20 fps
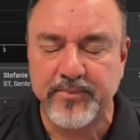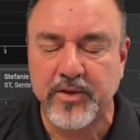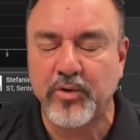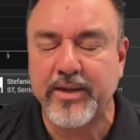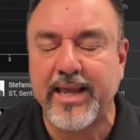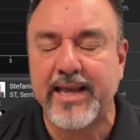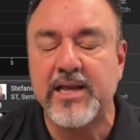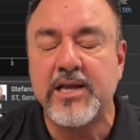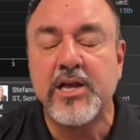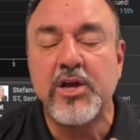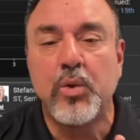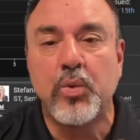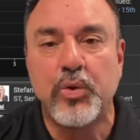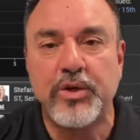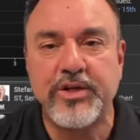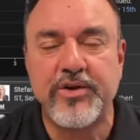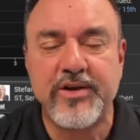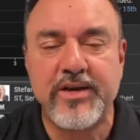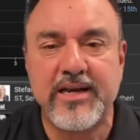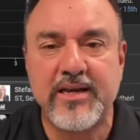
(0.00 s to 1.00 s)
Okay.
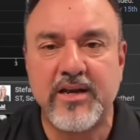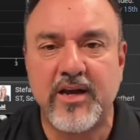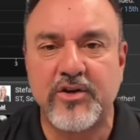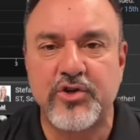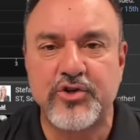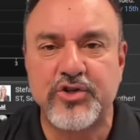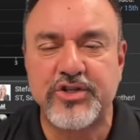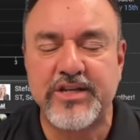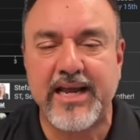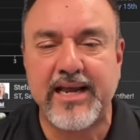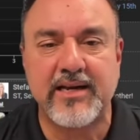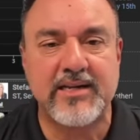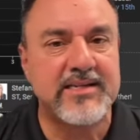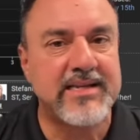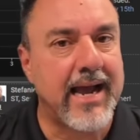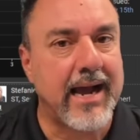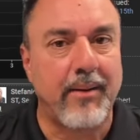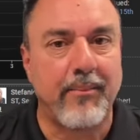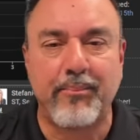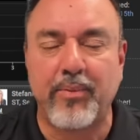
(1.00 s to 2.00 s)
What you need to understand is
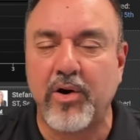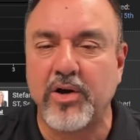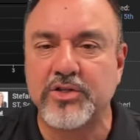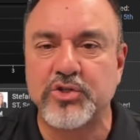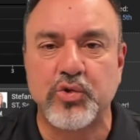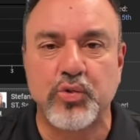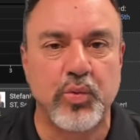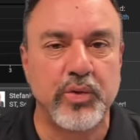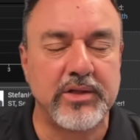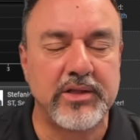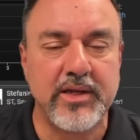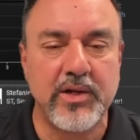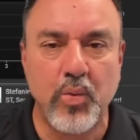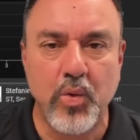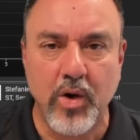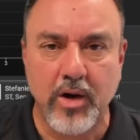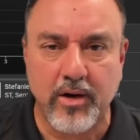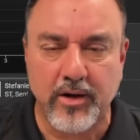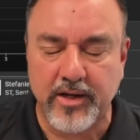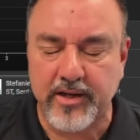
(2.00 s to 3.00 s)
how bonds really
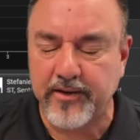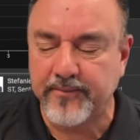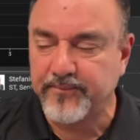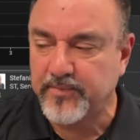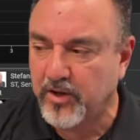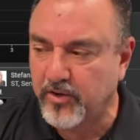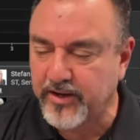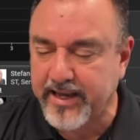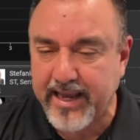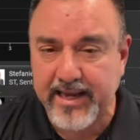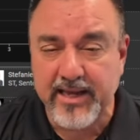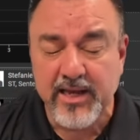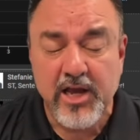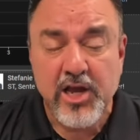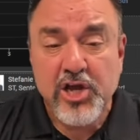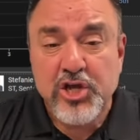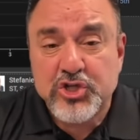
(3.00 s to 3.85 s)
work. Okay.